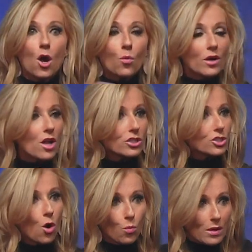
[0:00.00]
we're not
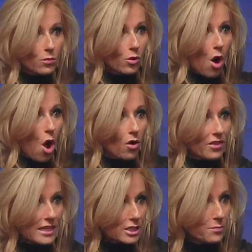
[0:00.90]
told when were all
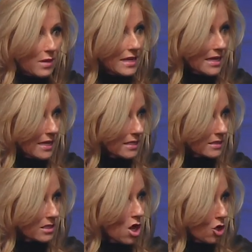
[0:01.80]
these
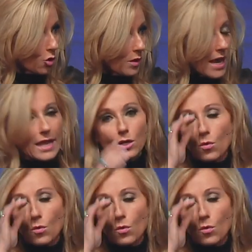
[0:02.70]
beings created.